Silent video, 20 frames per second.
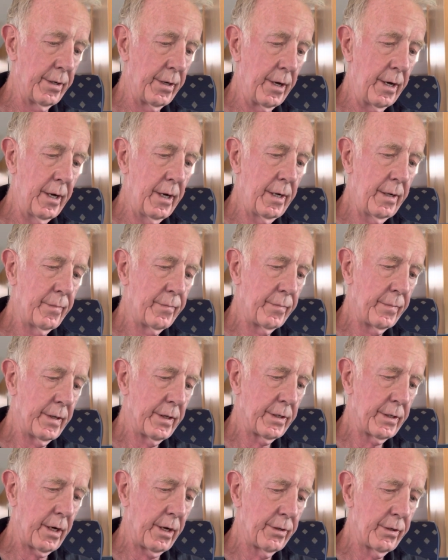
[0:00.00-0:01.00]
there.
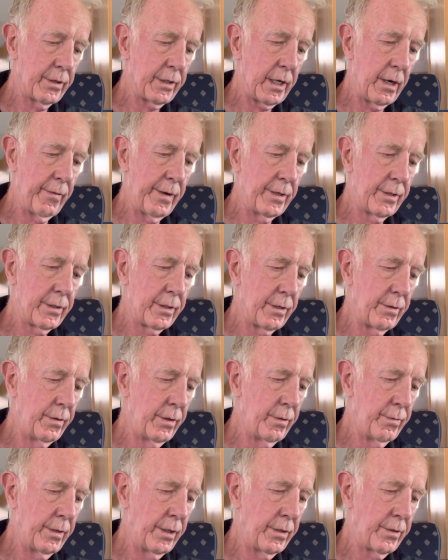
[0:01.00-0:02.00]
I'll just go into
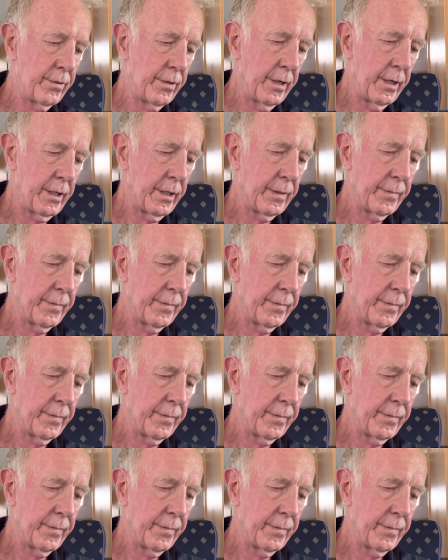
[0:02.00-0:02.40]
Unitruck.